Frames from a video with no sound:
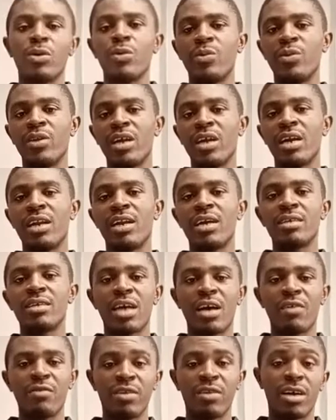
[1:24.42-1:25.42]
We realized
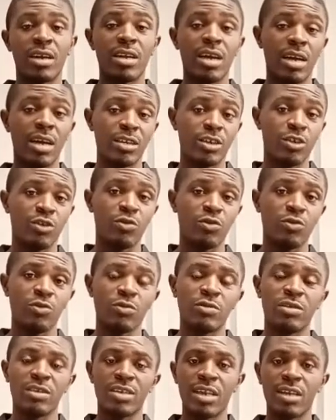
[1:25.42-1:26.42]
that Africans had
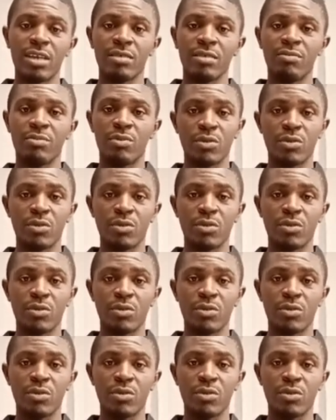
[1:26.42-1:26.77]
issues selling